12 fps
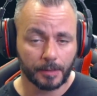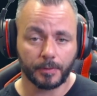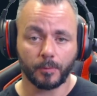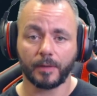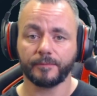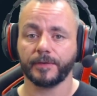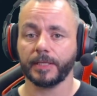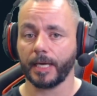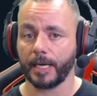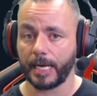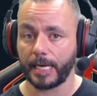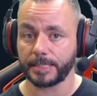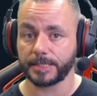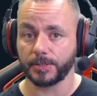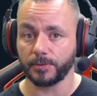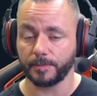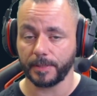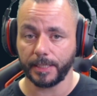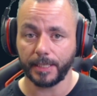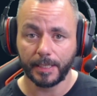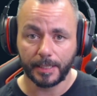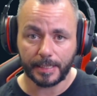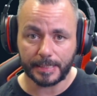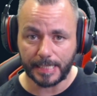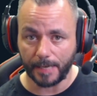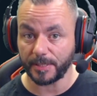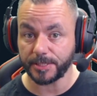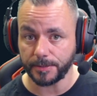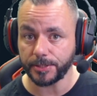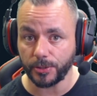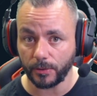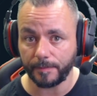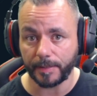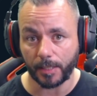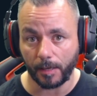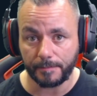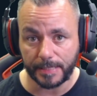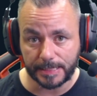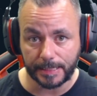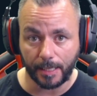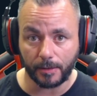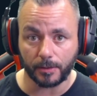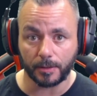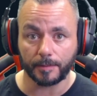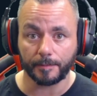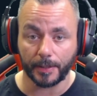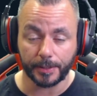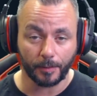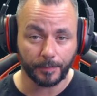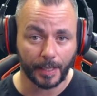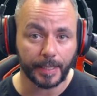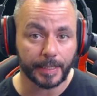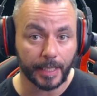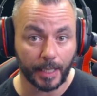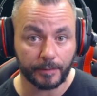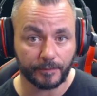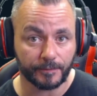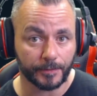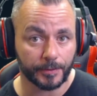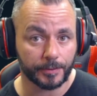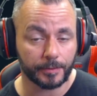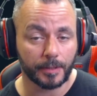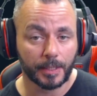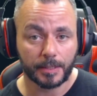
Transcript: But one thing that has taught me is how much enjoyment I'm missing out on by not playing a game through